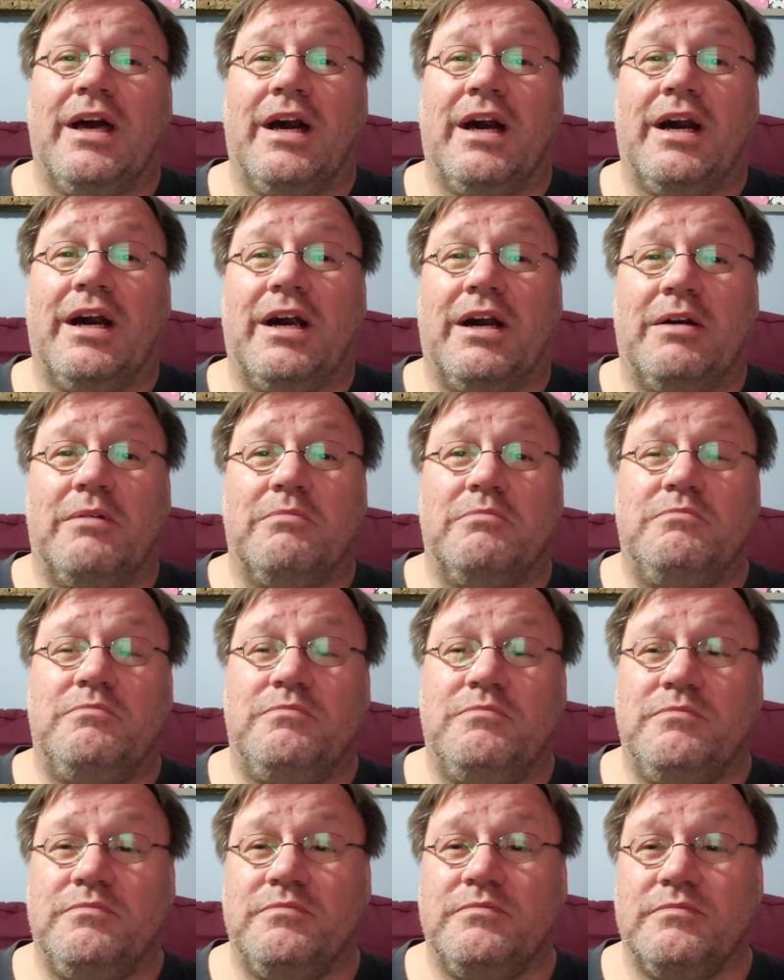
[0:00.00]

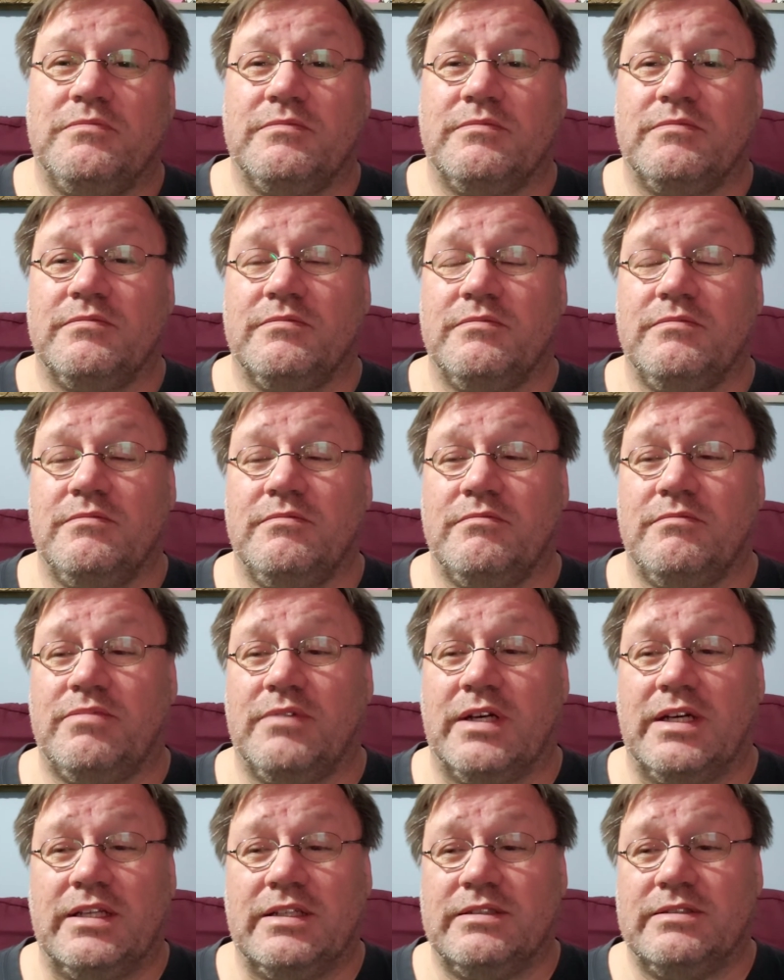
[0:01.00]

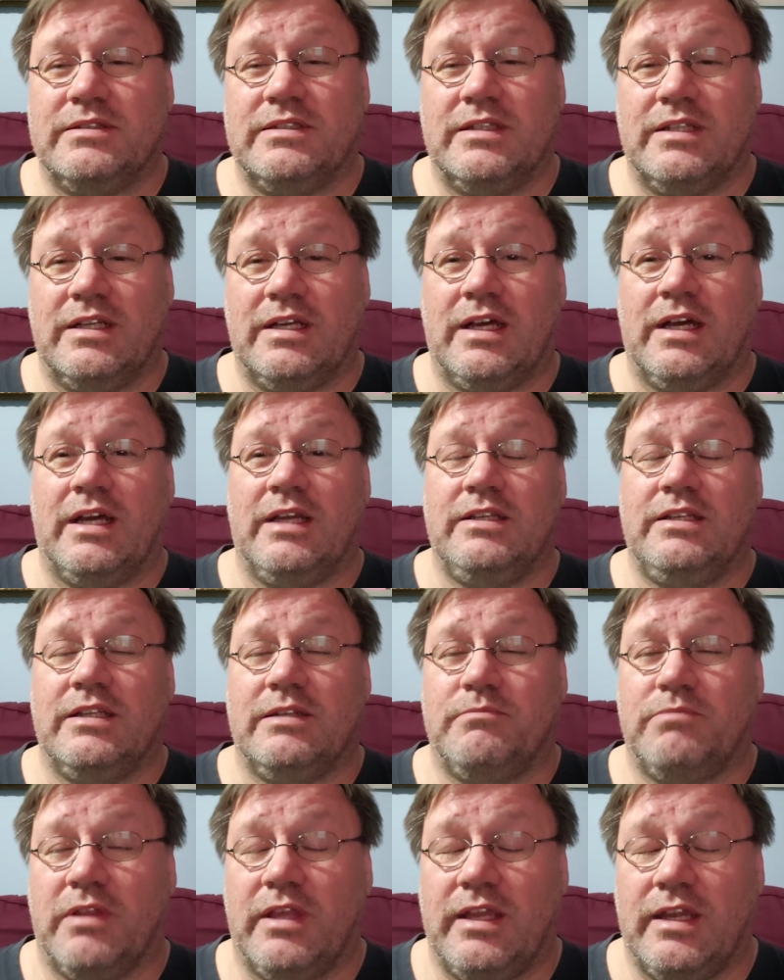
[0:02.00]
But I
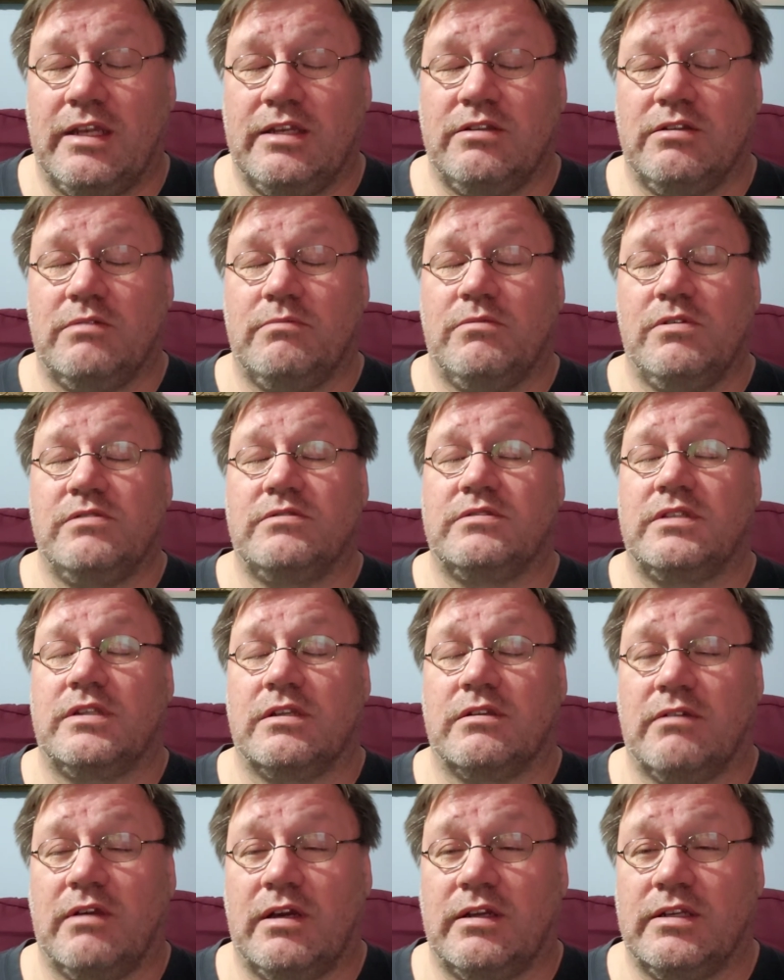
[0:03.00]
did plan on doing boots on
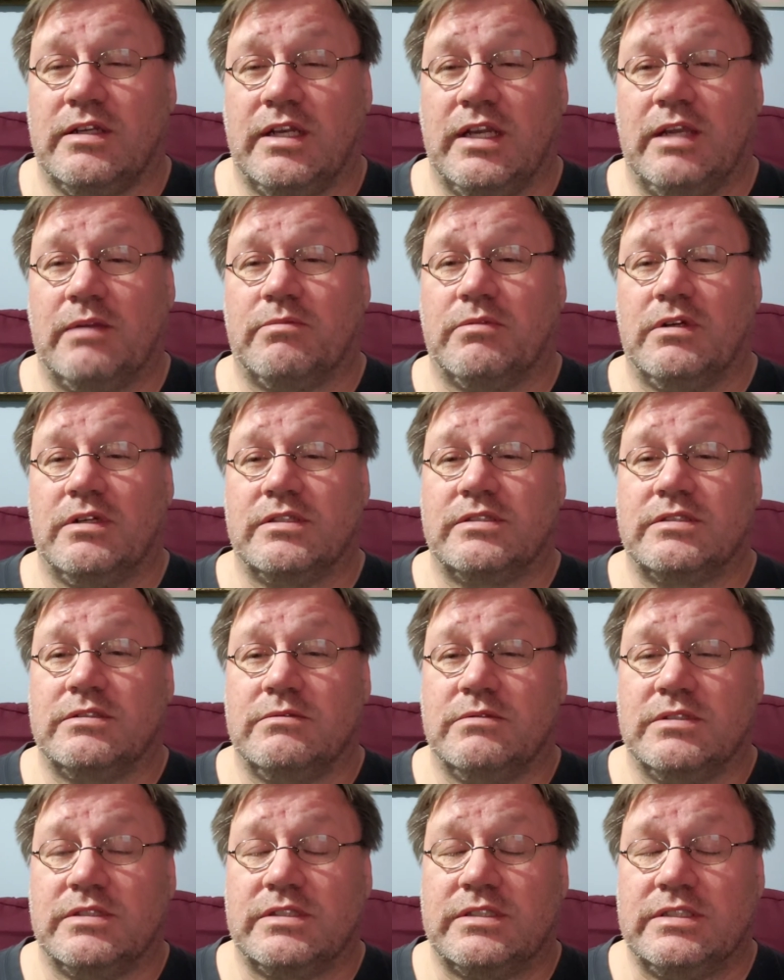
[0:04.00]
the ground in April, so
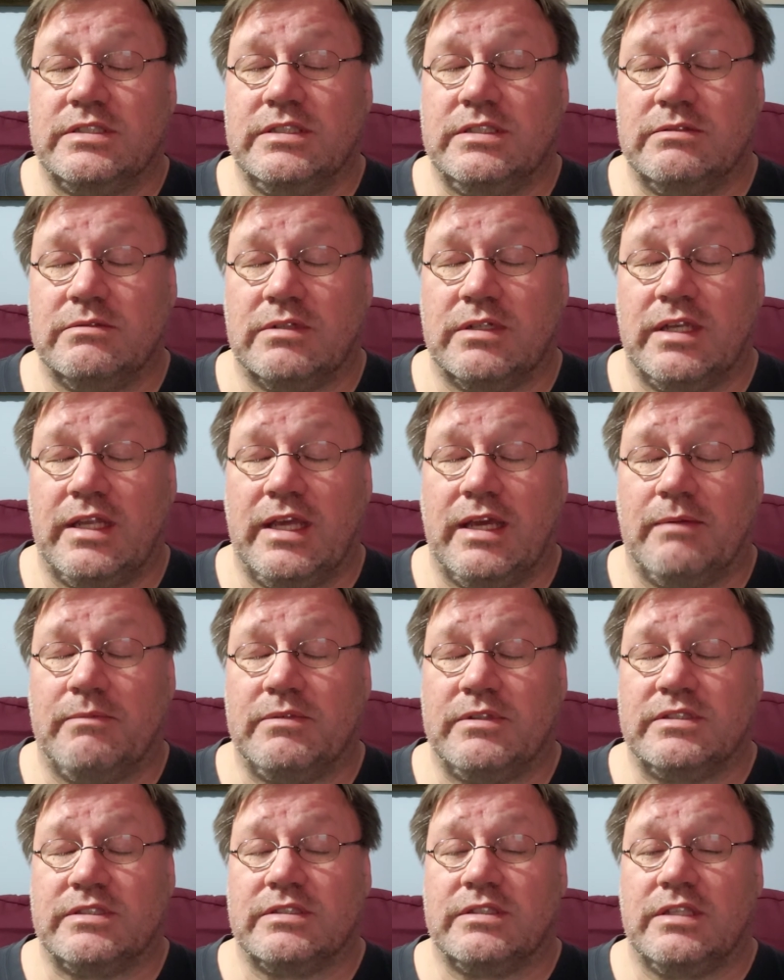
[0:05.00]
we'll see what
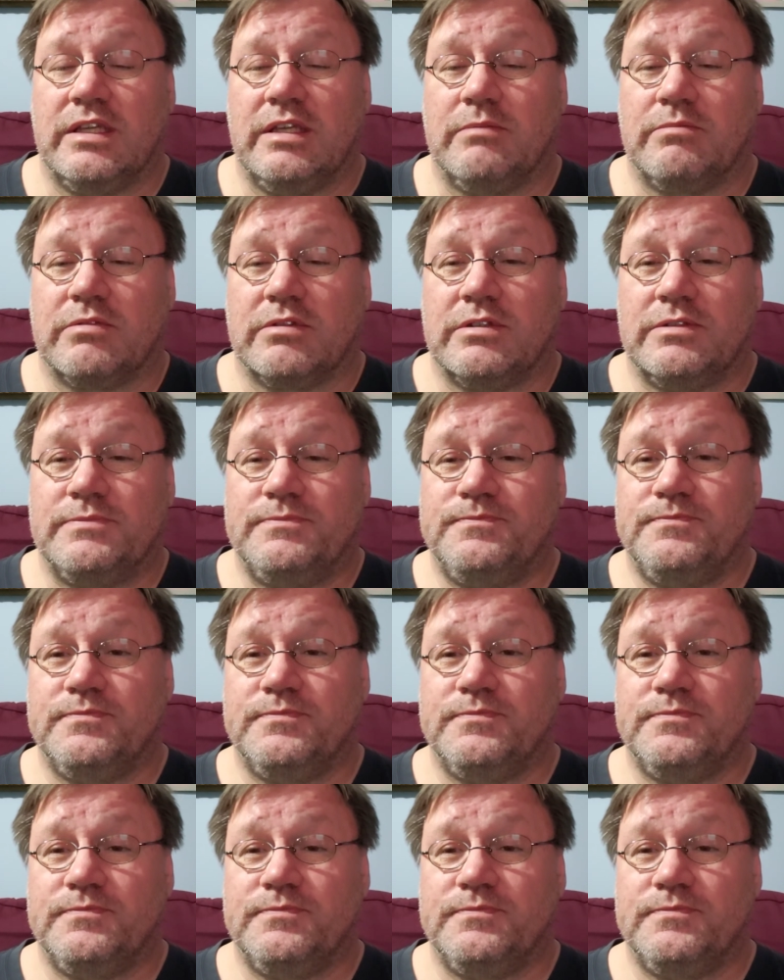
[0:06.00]
happens in April.